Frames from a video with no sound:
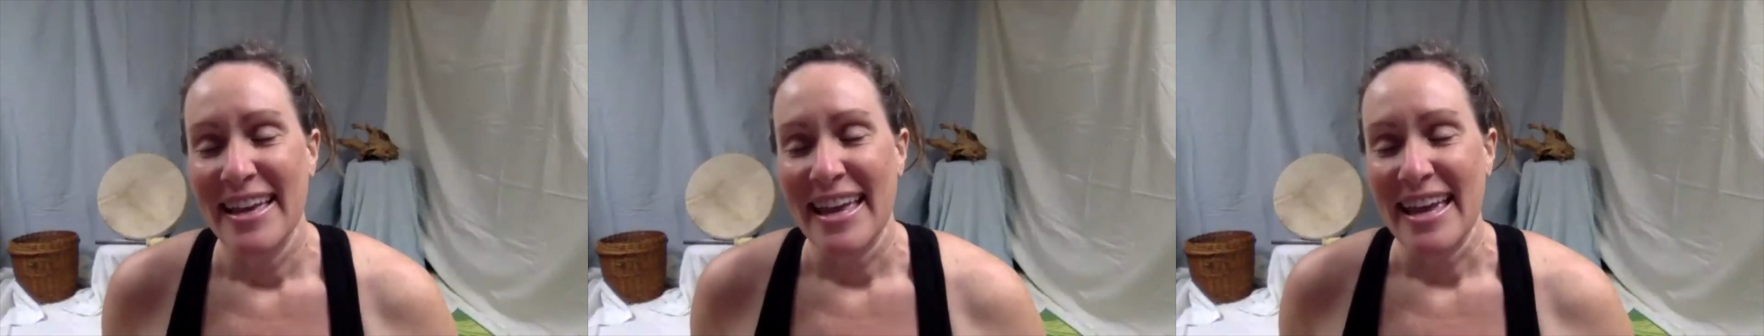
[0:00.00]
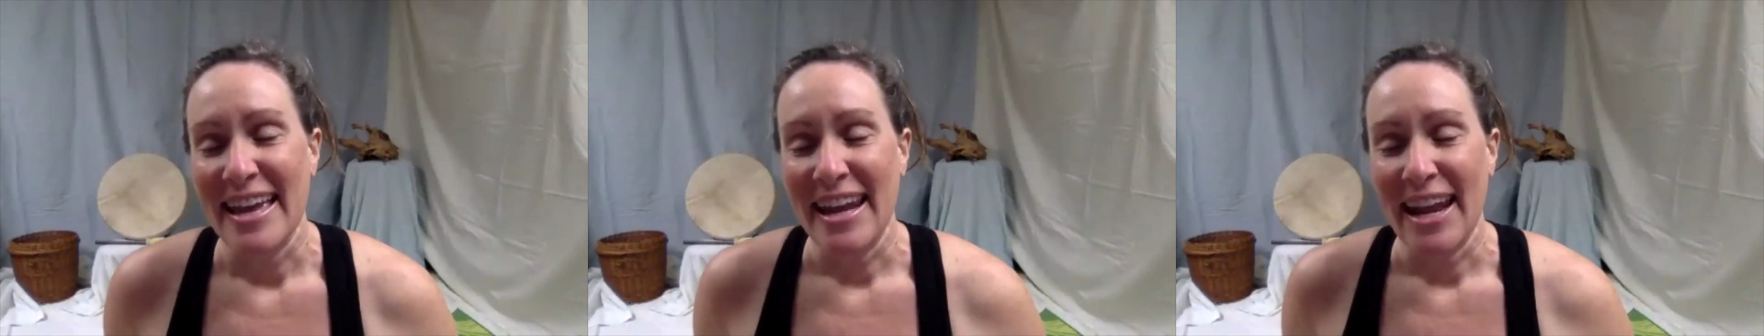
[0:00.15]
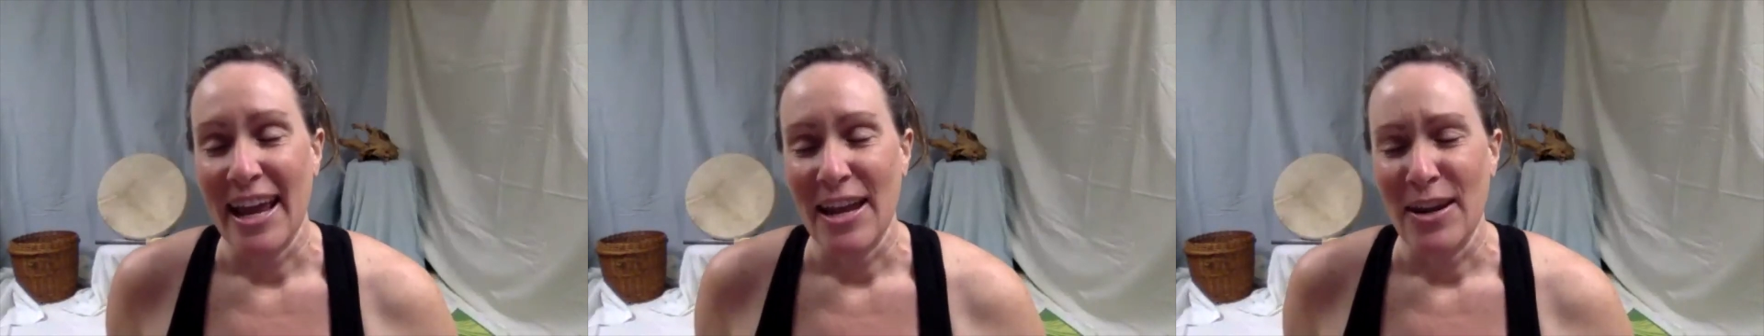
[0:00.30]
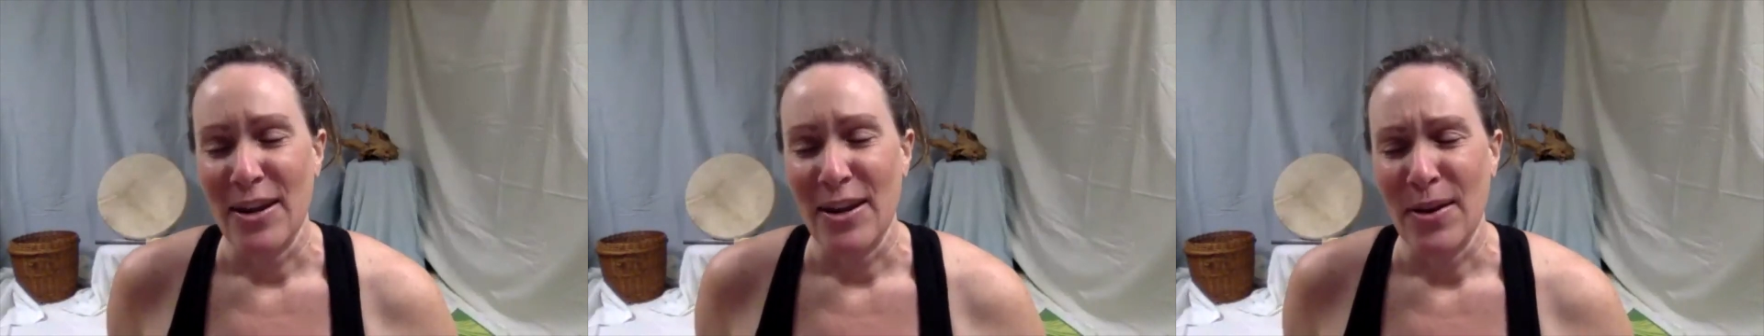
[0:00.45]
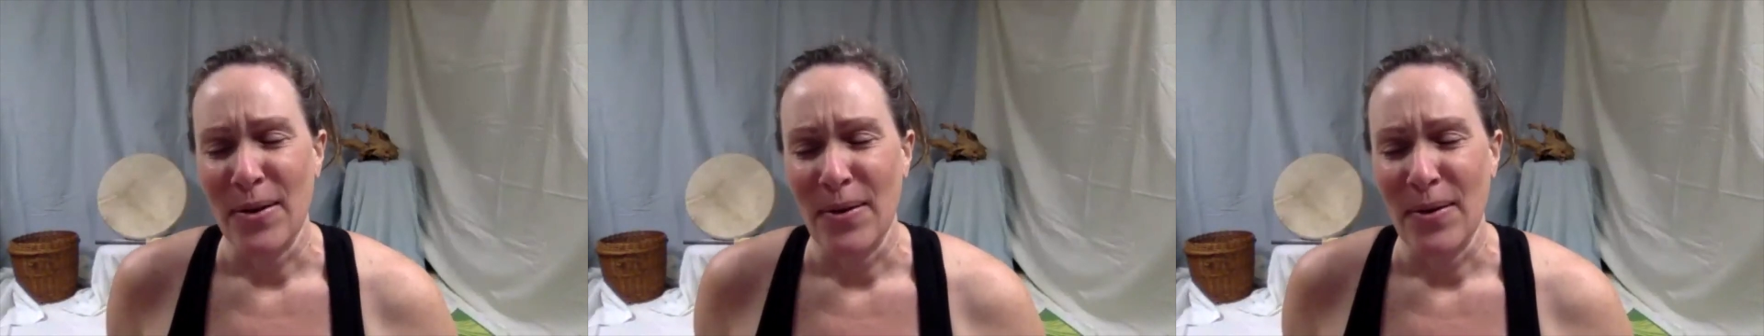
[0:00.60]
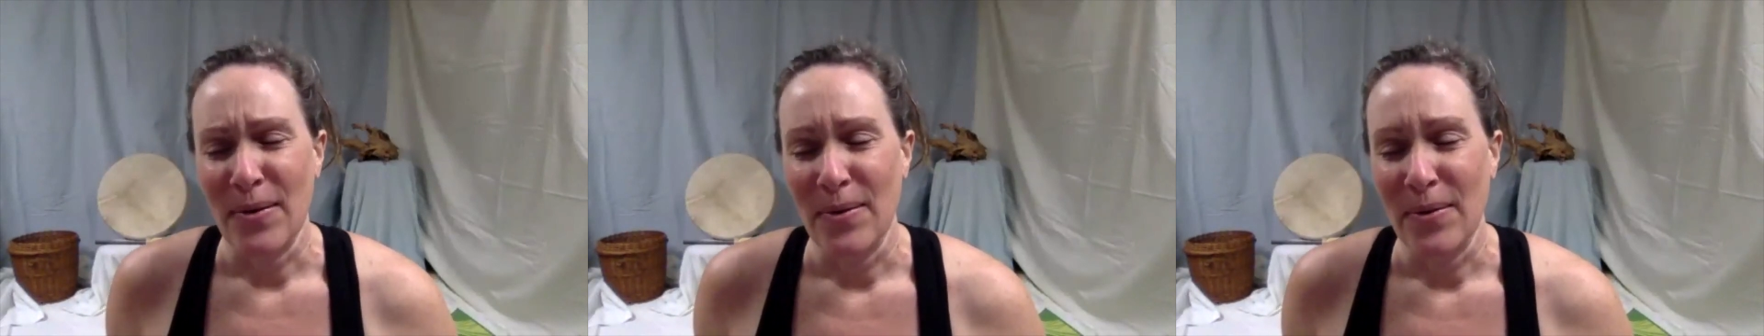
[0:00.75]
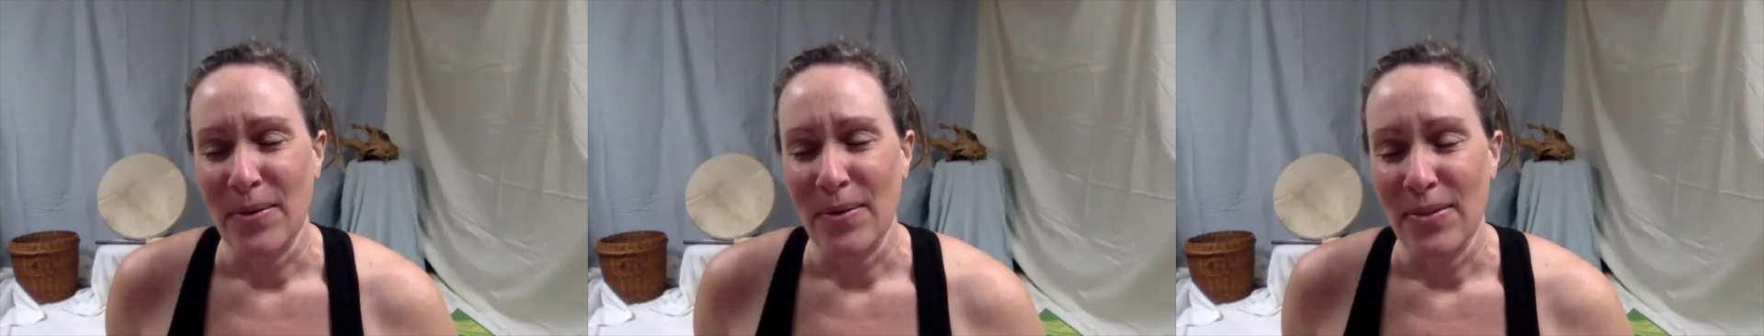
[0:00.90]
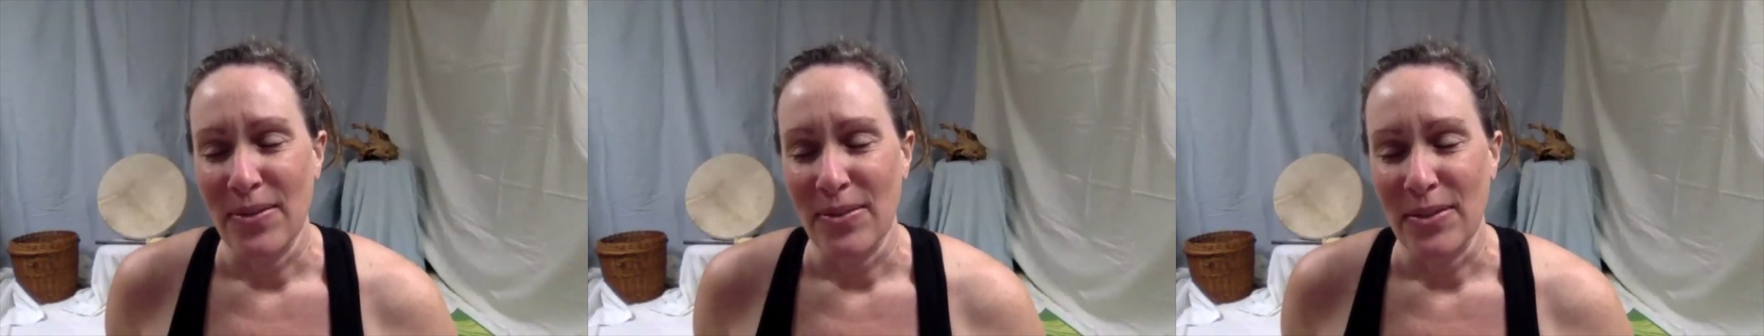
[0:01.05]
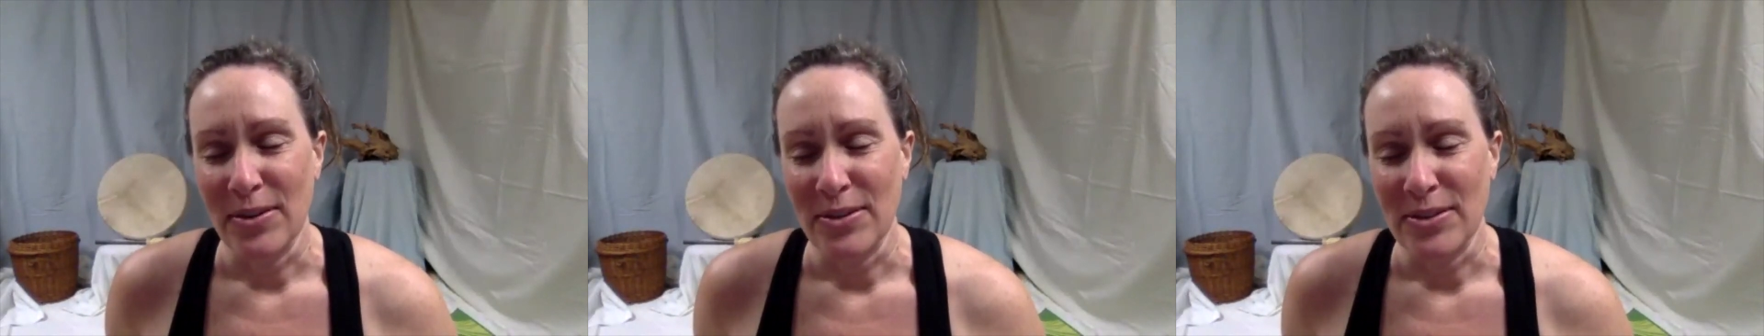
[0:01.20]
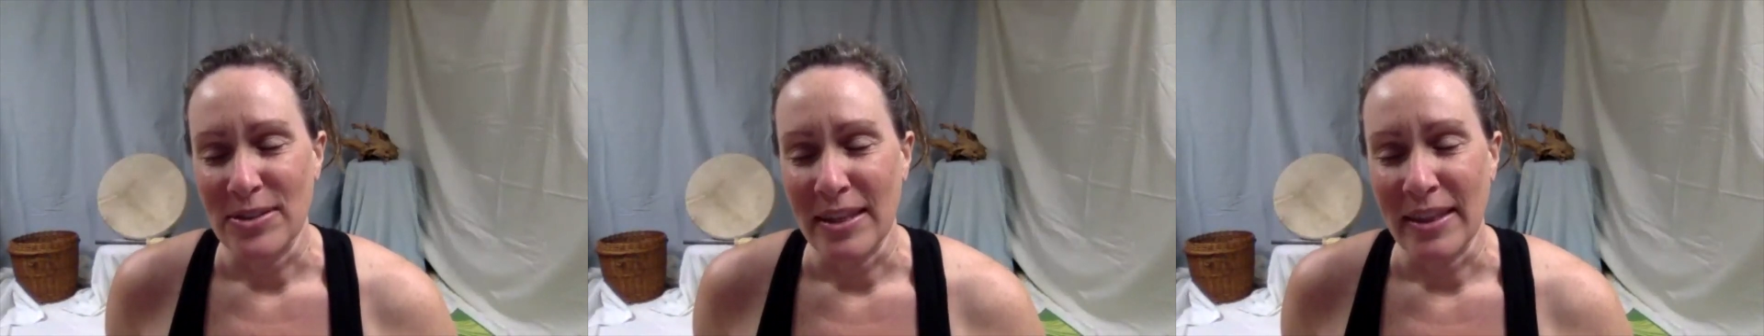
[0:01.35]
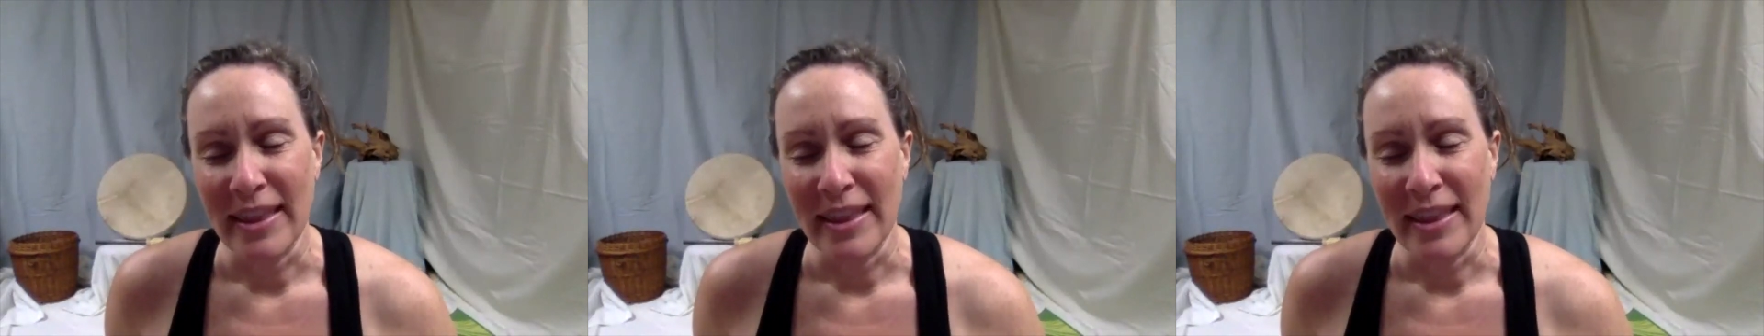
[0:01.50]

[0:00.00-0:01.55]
And I know there's a